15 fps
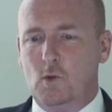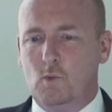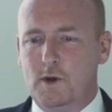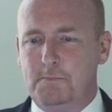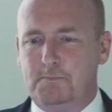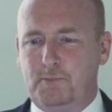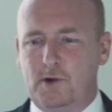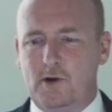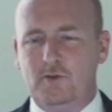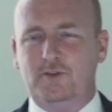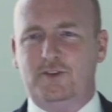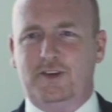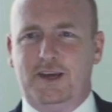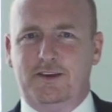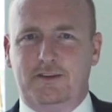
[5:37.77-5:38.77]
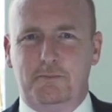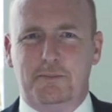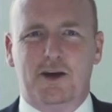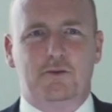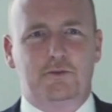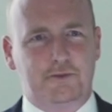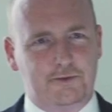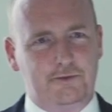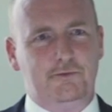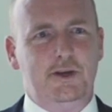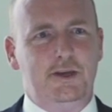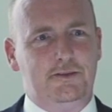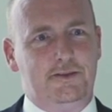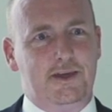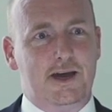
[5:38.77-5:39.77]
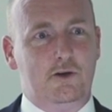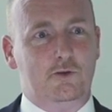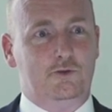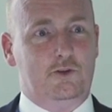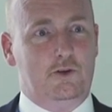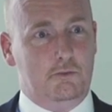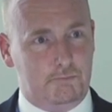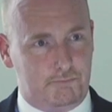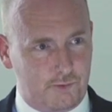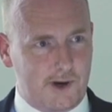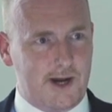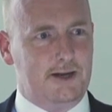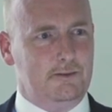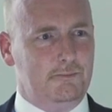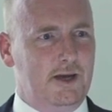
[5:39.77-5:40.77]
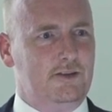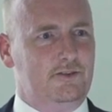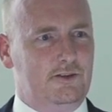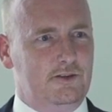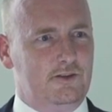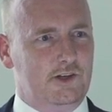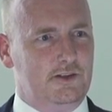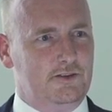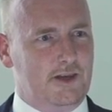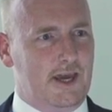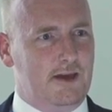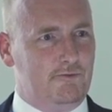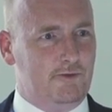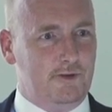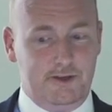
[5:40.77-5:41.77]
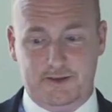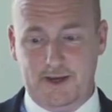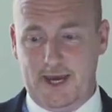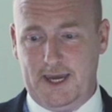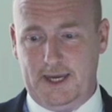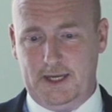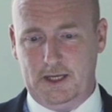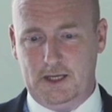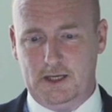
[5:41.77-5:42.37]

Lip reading: we process about 3,000 brand messages every day.